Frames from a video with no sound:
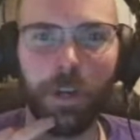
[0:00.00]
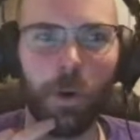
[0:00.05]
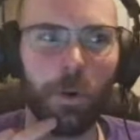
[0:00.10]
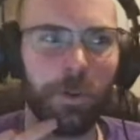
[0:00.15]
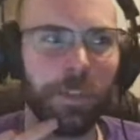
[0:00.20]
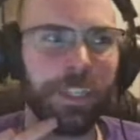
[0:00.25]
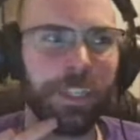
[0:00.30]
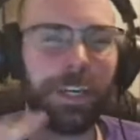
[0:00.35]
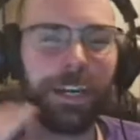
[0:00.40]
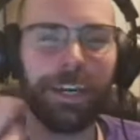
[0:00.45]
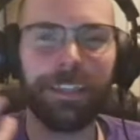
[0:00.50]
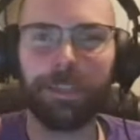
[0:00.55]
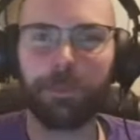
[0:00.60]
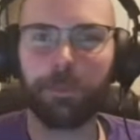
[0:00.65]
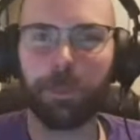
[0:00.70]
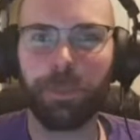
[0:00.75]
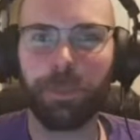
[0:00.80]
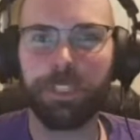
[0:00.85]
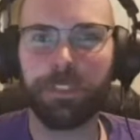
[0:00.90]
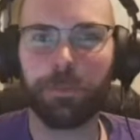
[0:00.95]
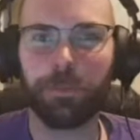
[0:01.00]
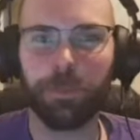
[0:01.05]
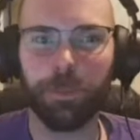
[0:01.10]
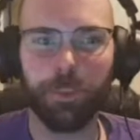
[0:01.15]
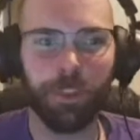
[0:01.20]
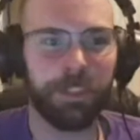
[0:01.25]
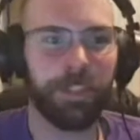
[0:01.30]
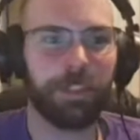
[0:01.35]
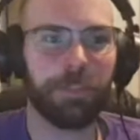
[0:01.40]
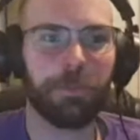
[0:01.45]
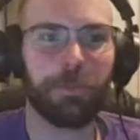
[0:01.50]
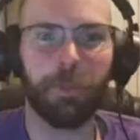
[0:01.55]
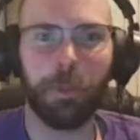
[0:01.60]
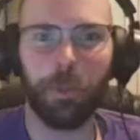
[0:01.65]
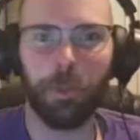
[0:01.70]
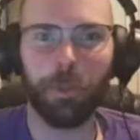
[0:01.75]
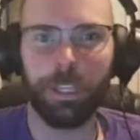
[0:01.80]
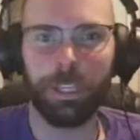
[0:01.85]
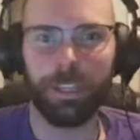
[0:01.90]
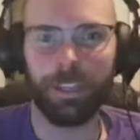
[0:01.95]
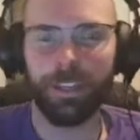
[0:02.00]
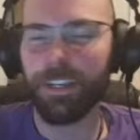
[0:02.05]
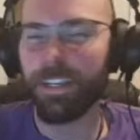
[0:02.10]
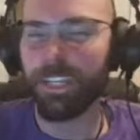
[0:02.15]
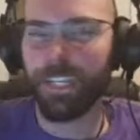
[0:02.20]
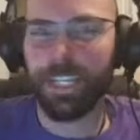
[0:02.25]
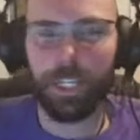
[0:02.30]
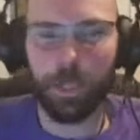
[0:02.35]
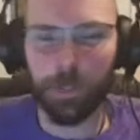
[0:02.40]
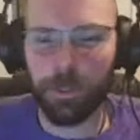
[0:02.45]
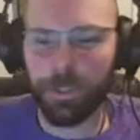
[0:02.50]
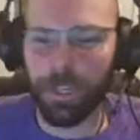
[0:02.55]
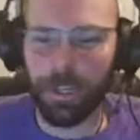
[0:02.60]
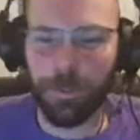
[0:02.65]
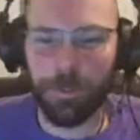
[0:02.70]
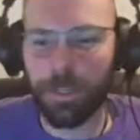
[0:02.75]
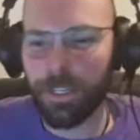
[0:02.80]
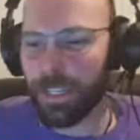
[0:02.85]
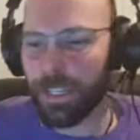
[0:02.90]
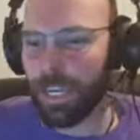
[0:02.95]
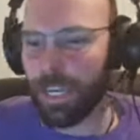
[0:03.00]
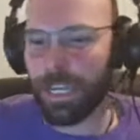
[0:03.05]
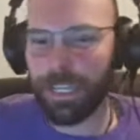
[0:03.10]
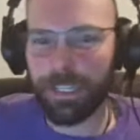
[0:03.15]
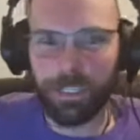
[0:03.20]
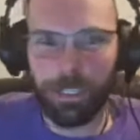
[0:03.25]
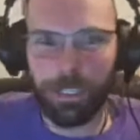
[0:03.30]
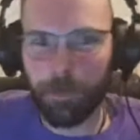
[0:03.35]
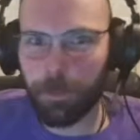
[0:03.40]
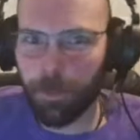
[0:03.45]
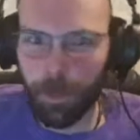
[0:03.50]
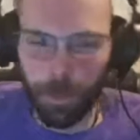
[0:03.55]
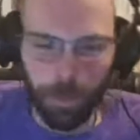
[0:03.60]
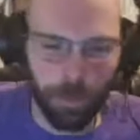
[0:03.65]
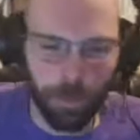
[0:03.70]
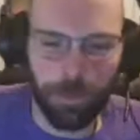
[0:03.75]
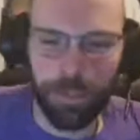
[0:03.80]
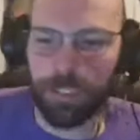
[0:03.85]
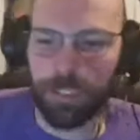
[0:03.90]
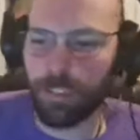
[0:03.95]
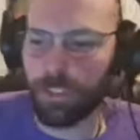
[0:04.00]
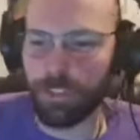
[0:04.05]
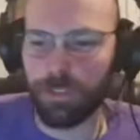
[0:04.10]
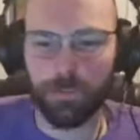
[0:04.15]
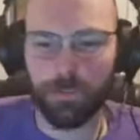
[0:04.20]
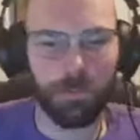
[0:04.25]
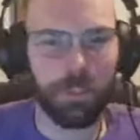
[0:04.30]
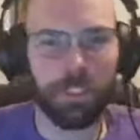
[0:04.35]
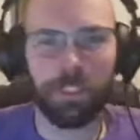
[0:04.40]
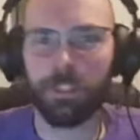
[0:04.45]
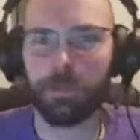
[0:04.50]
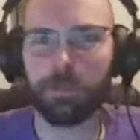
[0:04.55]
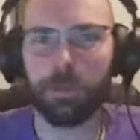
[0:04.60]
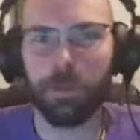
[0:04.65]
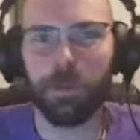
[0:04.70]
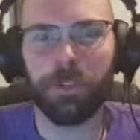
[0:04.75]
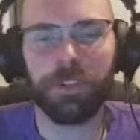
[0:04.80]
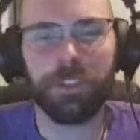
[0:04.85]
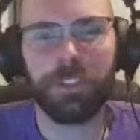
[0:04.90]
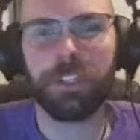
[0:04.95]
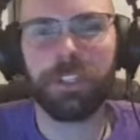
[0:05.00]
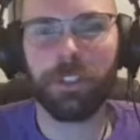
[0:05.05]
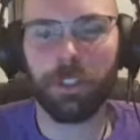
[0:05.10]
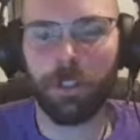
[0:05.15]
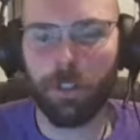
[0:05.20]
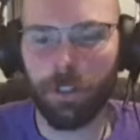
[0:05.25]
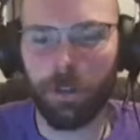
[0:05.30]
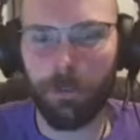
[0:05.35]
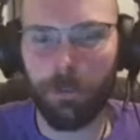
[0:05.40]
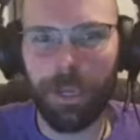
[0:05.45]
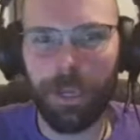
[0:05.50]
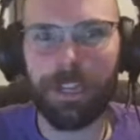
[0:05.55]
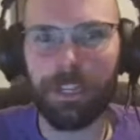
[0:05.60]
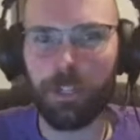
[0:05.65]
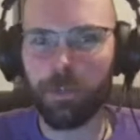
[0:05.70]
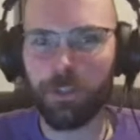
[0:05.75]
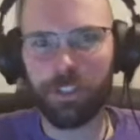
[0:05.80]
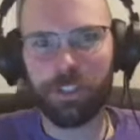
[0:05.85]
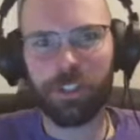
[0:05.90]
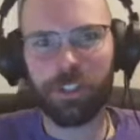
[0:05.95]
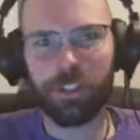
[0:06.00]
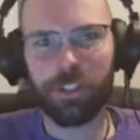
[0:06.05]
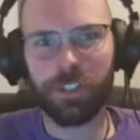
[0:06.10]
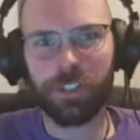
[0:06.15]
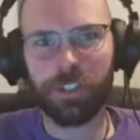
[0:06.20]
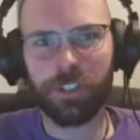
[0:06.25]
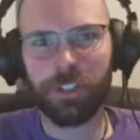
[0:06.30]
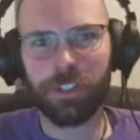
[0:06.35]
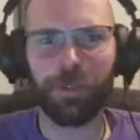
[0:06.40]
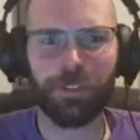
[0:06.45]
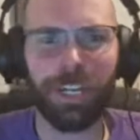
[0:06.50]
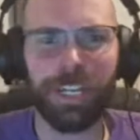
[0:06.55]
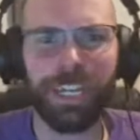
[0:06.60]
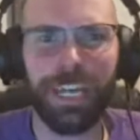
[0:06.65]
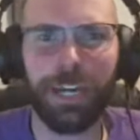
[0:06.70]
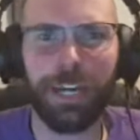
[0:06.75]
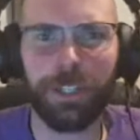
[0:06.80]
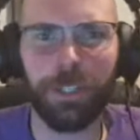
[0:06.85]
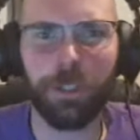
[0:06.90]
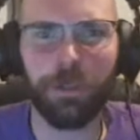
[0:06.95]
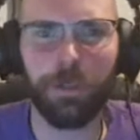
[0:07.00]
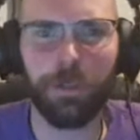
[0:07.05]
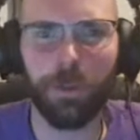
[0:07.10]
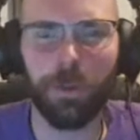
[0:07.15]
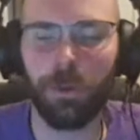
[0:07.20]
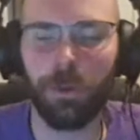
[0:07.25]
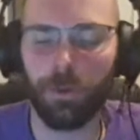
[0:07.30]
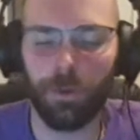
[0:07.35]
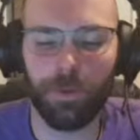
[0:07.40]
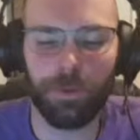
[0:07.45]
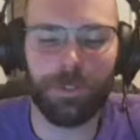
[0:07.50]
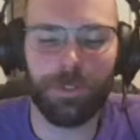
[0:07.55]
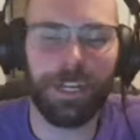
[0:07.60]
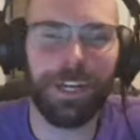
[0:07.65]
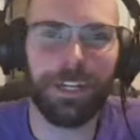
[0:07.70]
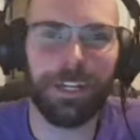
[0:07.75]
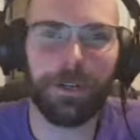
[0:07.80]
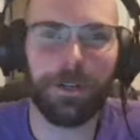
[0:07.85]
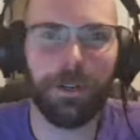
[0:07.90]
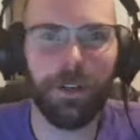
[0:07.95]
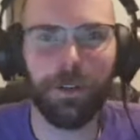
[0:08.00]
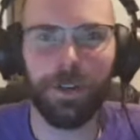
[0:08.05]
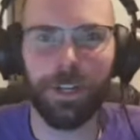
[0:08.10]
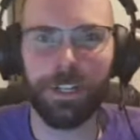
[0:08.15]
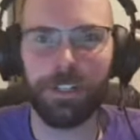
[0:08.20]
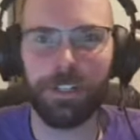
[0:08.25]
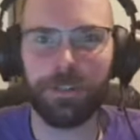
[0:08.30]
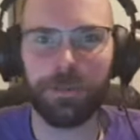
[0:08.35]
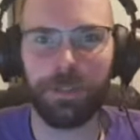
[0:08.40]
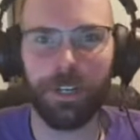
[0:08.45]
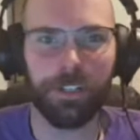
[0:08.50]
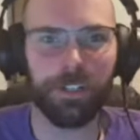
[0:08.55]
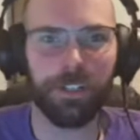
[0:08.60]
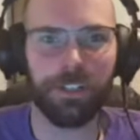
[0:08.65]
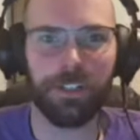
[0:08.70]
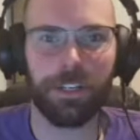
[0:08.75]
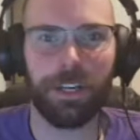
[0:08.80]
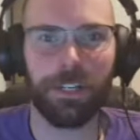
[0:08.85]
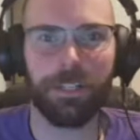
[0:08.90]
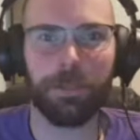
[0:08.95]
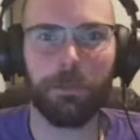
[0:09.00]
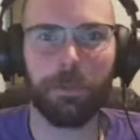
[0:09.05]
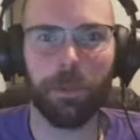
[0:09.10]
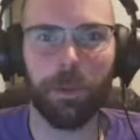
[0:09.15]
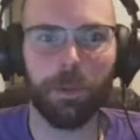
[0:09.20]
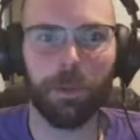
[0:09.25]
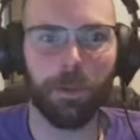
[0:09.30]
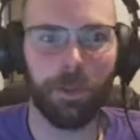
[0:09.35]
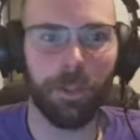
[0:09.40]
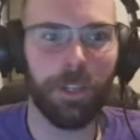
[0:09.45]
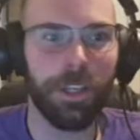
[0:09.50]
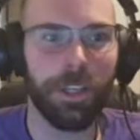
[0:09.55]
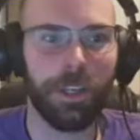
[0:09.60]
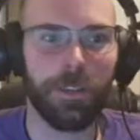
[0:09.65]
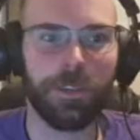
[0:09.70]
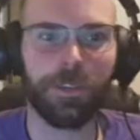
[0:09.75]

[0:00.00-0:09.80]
Or the guy that does bowling. He goes up and boom, he just bowls and he's like, "Oh man, you just got another strike. How do you bowl?" "Well, I don't know. I just kind of bowl."